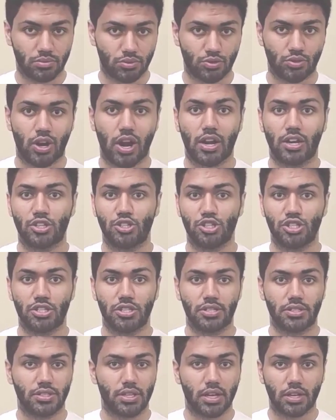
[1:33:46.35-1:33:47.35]

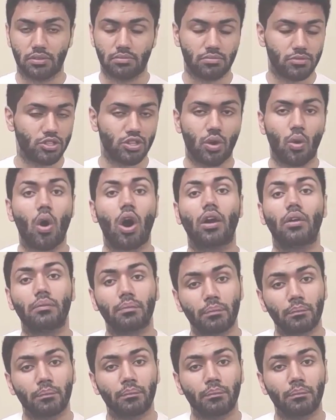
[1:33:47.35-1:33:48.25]
strategies, and so on.